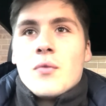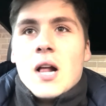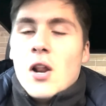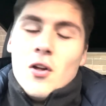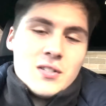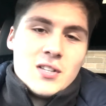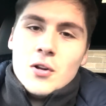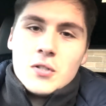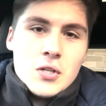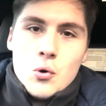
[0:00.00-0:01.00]
lots
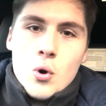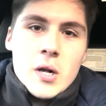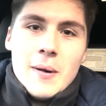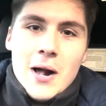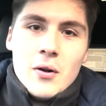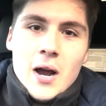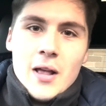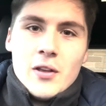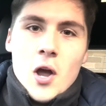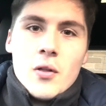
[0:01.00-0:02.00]
still to talk
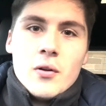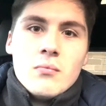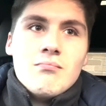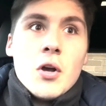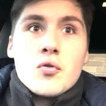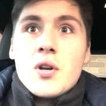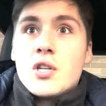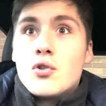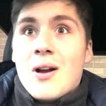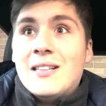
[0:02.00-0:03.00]
about. The most
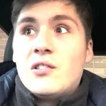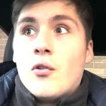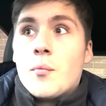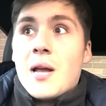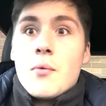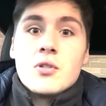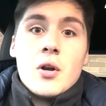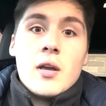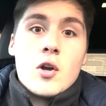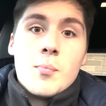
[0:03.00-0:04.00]
recent transfer update was
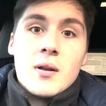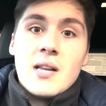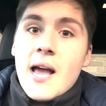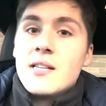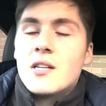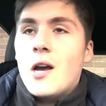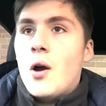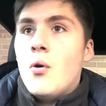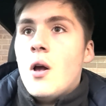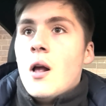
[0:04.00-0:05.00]
only a couple of days
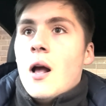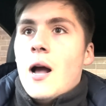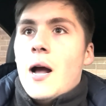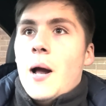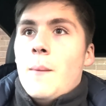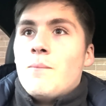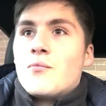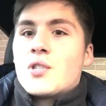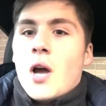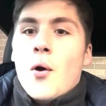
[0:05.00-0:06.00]
ago.
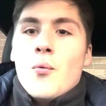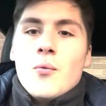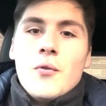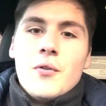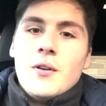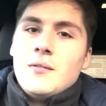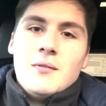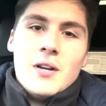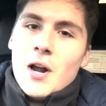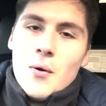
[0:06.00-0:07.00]
So,
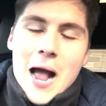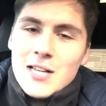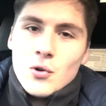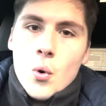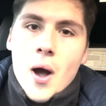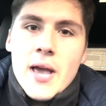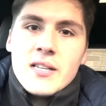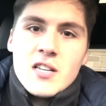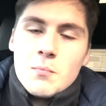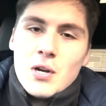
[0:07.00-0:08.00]
you know, as
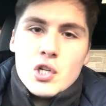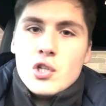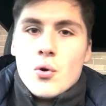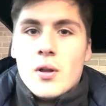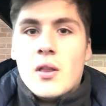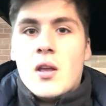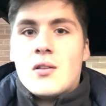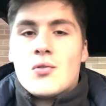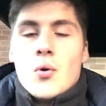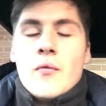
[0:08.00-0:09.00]
always, especially during the
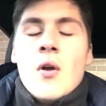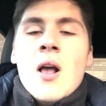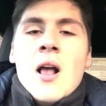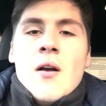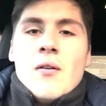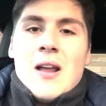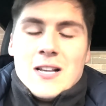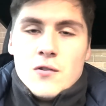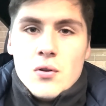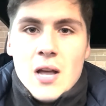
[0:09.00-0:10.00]
sort of
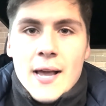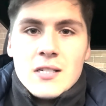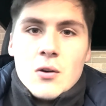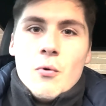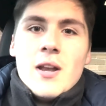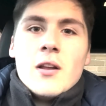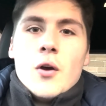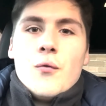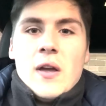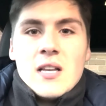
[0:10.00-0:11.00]
last few days of the
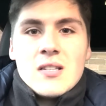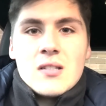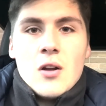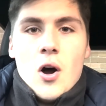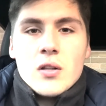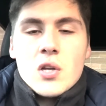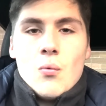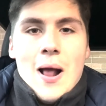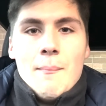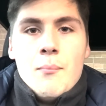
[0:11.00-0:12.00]
window, things start to
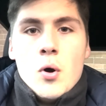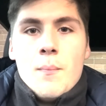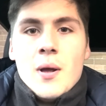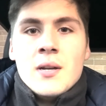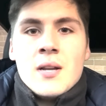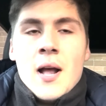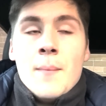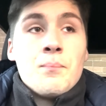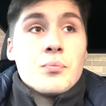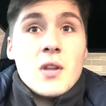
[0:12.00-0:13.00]
ramp up,
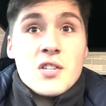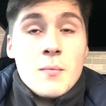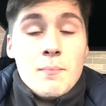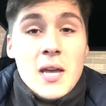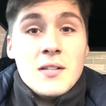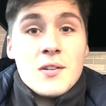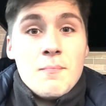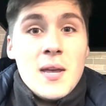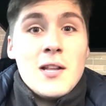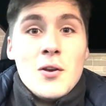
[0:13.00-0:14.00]
and there's been
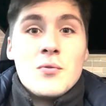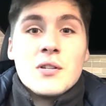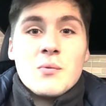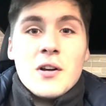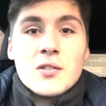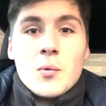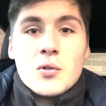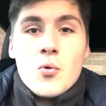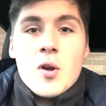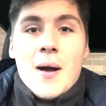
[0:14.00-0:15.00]
some big news as well, so we'll
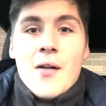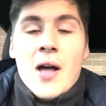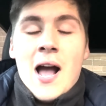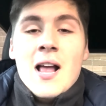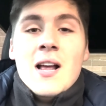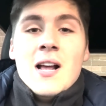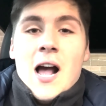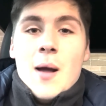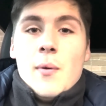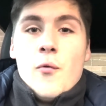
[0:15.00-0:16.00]
talk about that.
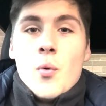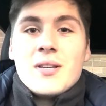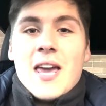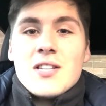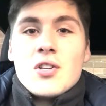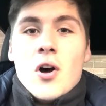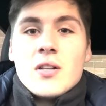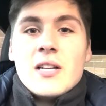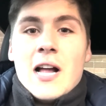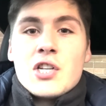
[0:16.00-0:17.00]
Before we get
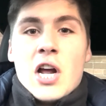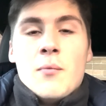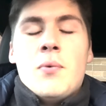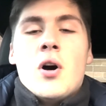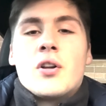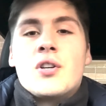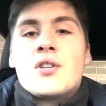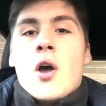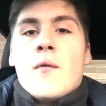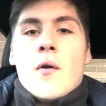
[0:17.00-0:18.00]
started, our channel partners
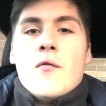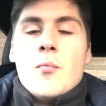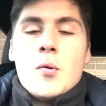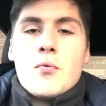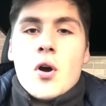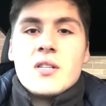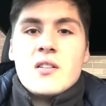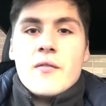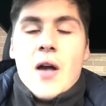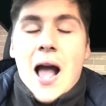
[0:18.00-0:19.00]
over at Football
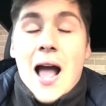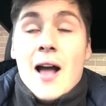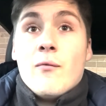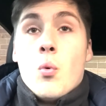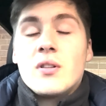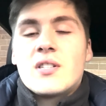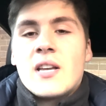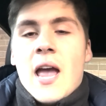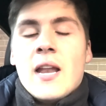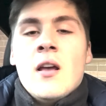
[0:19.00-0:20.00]
Prizes have once
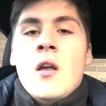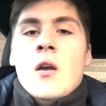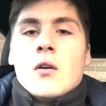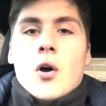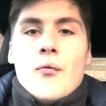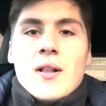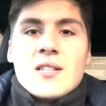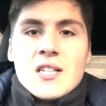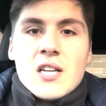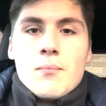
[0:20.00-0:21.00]
again got a
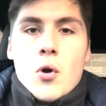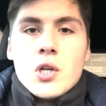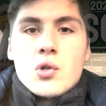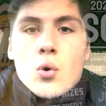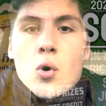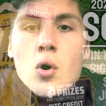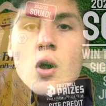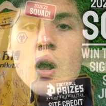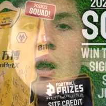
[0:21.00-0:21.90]
fantastic prize draw